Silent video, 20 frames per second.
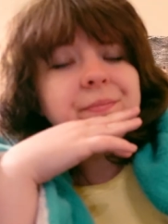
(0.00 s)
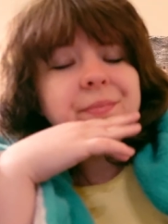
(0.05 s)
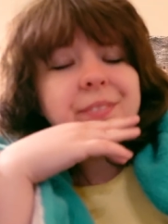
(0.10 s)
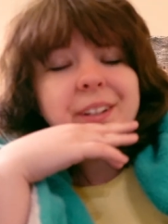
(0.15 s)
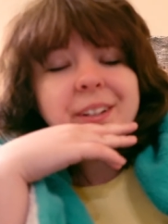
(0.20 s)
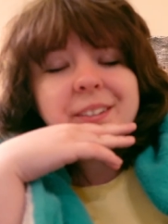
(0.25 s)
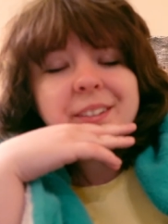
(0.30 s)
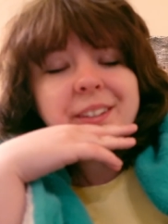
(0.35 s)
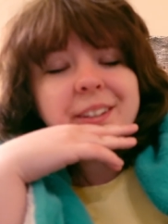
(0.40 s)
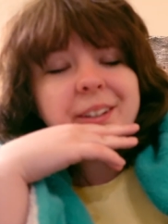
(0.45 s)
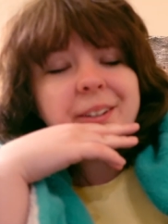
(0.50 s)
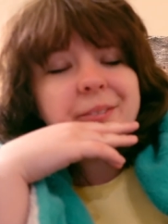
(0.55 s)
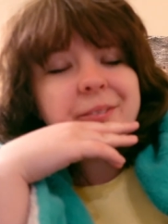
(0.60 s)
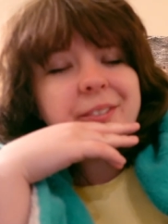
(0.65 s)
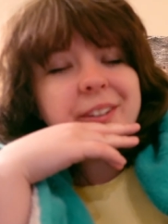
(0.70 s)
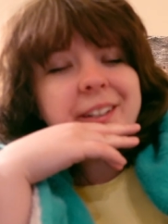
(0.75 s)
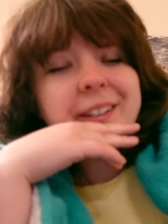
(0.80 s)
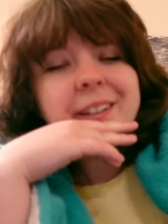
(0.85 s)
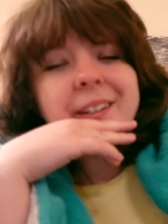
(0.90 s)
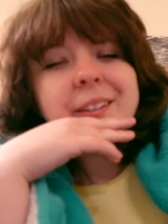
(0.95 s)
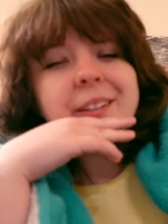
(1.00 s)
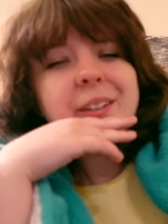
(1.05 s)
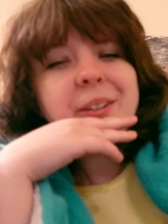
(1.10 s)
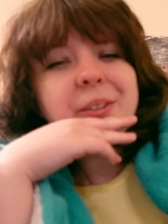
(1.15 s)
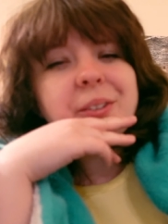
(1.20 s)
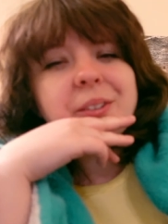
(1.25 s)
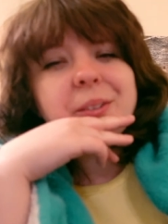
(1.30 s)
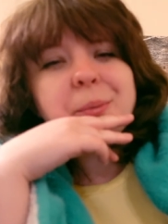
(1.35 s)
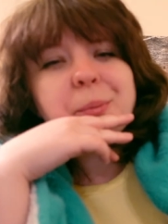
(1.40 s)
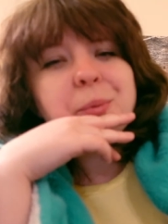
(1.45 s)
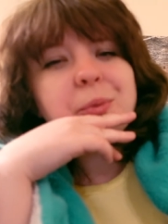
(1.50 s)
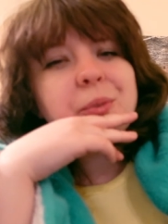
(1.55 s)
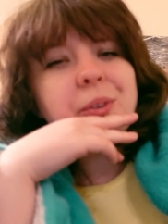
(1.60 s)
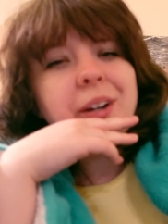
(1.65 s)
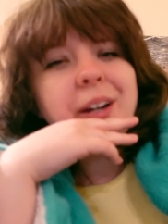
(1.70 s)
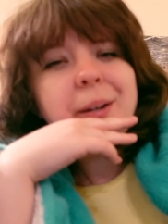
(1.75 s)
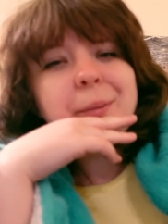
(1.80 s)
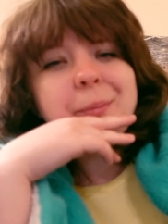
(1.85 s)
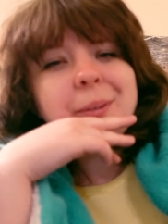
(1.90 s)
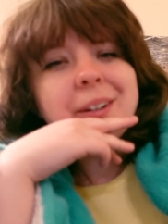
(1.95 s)
there's a convenient little
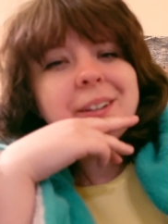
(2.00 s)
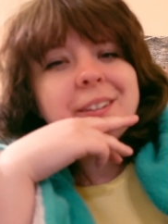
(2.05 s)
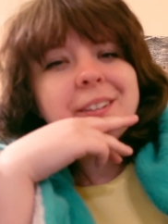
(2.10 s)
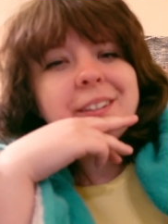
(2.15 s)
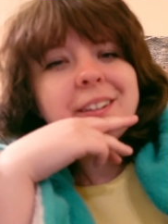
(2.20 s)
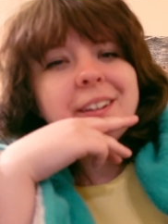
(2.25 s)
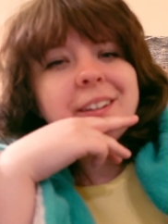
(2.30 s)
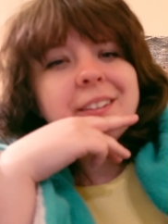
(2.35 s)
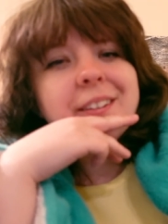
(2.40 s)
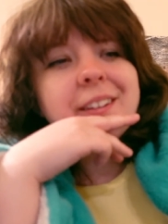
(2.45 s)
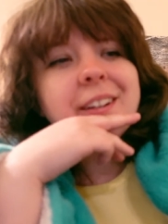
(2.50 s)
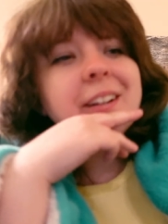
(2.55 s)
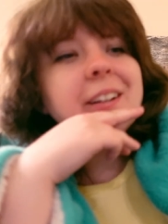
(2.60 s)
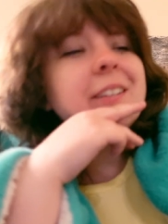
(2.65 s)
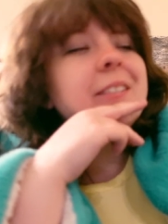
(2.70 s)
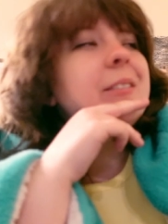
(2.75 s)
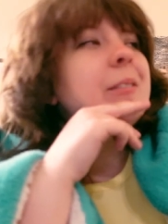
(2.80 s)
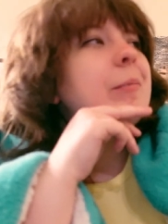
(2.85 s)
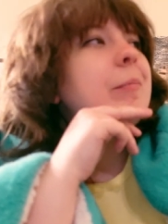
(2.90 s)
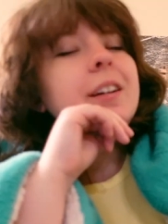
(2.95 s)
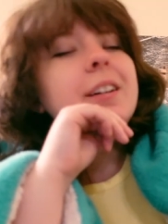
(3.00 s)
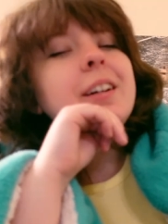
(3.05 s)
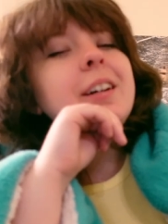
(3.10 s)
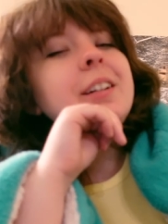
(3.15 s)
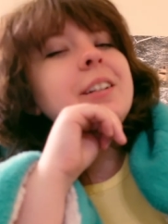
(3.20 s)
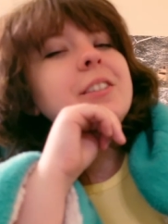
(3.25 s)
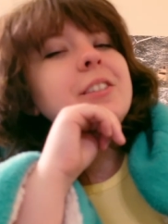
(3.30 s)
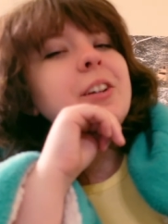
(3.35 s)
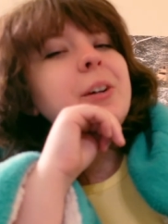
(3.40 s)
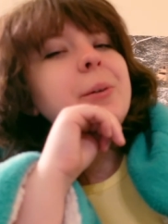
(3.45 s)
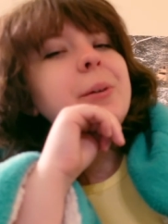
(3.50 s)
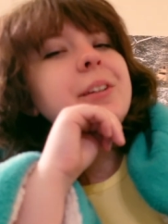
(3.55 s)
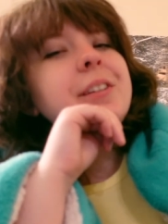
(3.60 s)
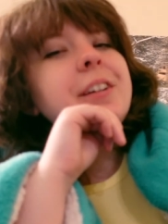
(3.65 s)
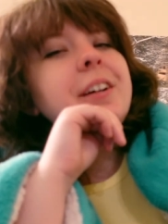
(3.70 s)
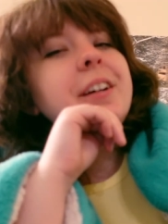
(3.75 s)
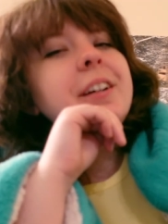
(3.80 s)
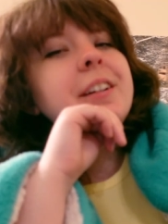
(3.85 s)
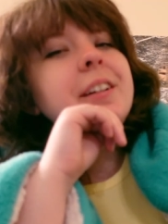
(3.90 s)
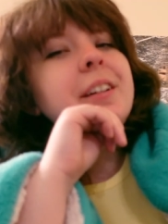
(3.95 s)
subscribe button down there. As always,
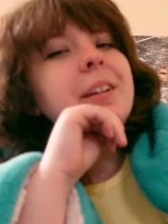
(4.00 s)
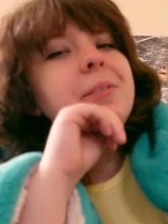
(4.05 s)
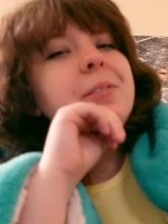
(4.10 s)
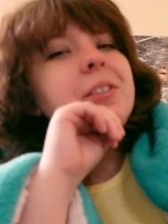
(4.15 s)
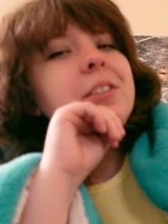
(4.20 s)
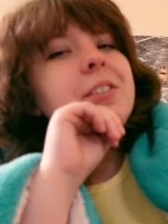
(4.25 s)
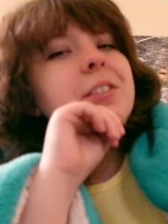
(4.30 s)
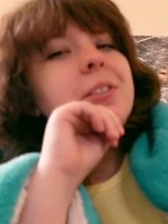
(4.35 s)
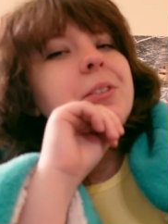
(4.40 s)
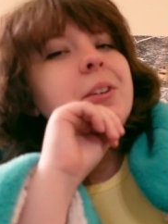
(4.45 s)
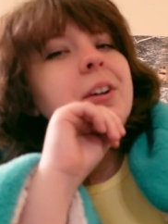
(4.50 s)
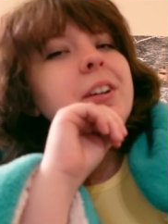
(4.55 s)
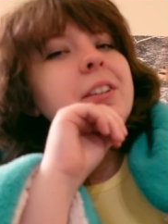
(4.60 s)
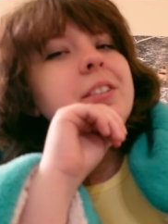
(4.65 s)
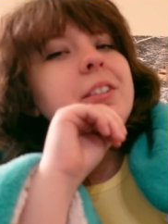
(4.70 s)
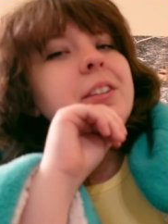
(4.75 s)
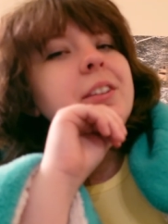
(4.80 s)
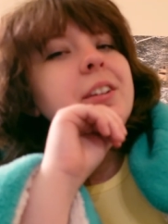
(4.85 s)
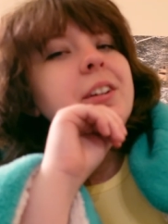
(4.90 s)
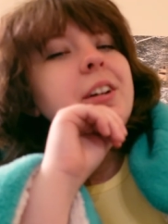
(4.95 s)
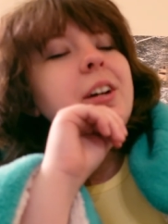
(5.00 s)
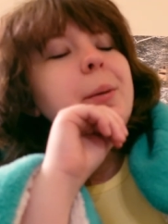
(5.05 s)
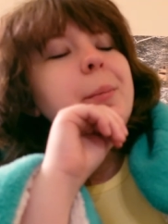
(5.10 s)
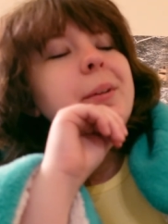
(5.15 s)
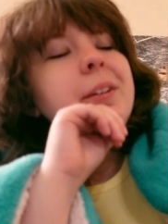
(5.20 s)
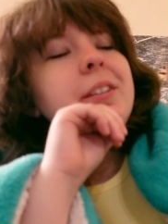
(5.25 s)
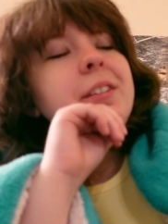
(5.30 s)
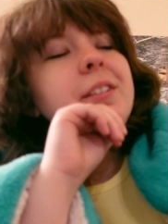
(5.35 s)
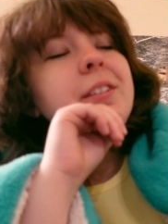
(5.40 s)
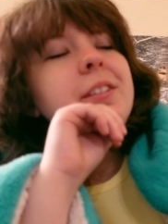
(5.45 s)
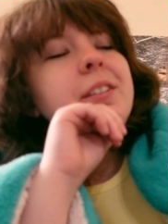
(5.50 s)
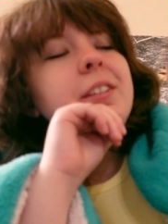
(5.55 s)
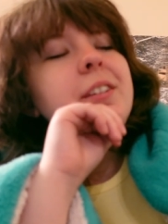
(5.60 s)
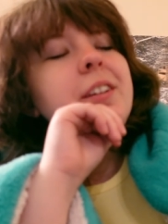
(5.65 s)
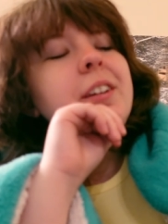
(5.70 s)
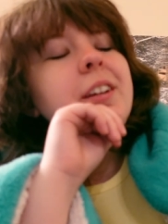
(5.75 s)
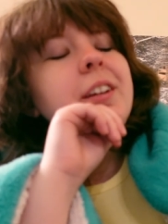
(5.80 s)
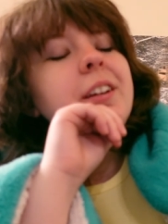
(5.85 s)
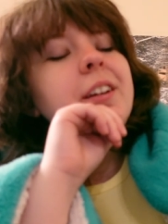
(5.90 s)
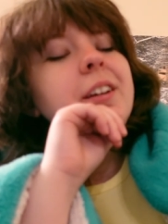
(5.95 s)
I'd love to see you guys in the comments,
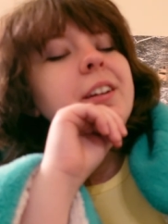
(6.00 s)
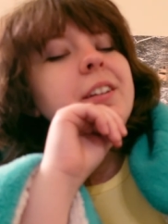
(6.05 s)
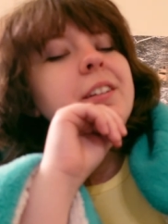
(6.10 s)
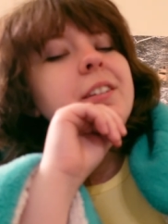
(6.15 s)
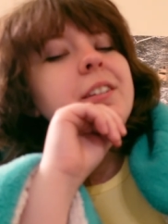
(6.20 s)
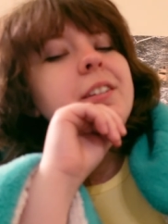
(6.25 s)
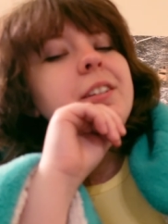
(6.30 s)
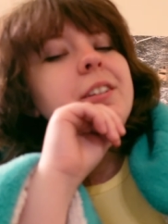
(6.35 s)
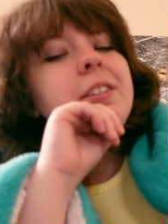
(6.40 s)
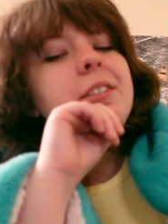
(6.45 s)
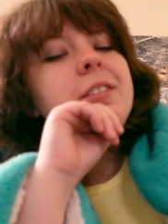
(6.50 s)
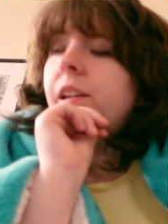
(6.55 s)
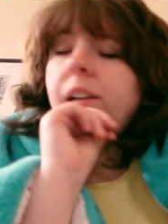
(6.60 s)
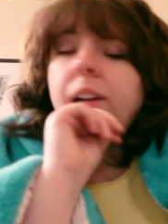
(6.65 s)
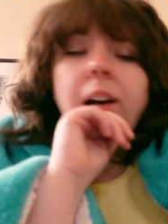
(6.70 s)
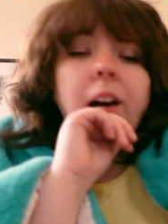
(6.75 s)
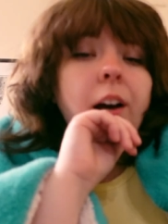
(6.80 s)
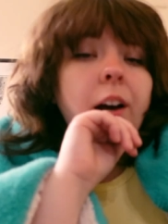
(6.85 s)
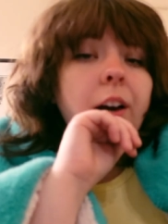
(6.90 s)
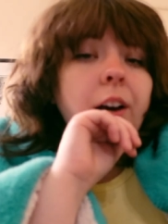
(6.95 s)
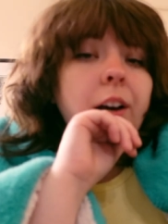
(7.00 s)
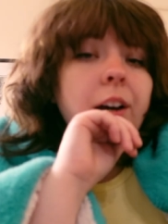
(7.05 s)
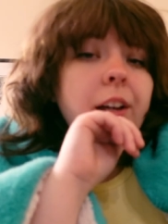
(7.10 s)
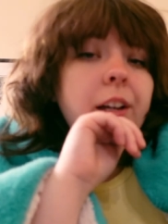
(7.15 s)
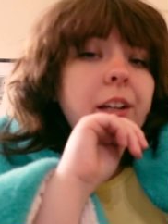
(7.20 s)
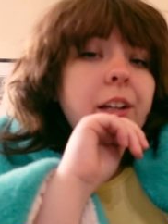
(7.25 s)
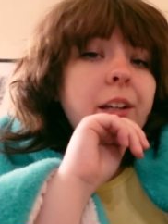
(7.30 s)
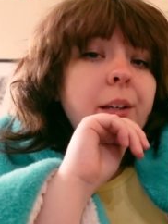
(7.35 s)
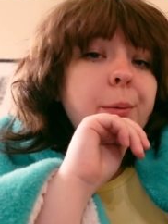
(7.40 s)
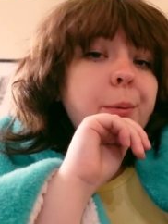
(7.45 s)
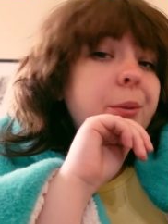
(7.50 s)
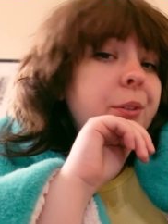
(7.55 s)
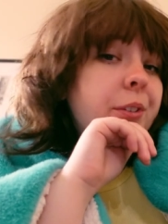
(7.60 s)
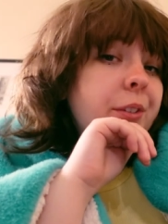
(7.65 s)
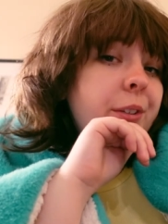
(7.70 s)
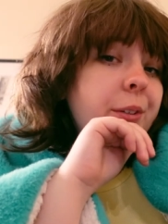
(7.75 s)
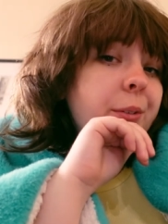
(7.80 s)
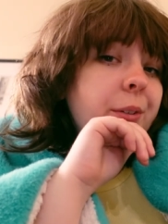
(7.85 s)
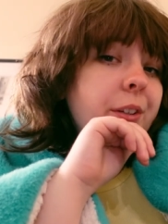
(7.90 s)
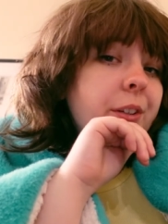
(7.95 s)
and I will
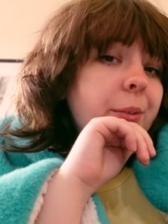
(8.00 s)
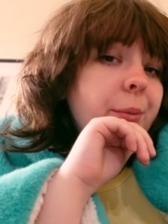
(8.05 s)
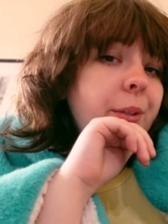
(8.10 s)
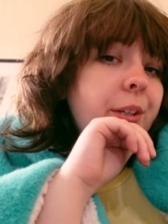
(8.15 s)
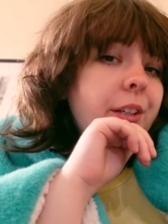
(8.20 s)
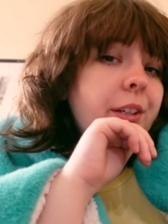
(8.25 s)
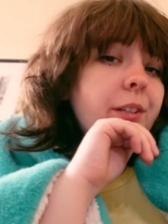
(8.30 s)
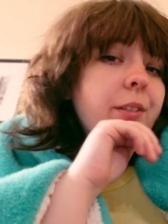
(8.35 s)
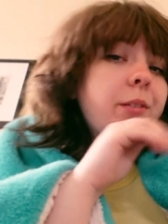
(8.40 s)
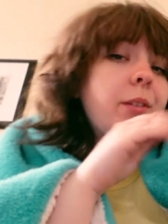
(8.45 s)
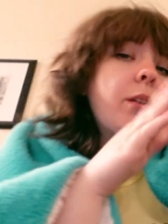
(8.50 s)
see you next week.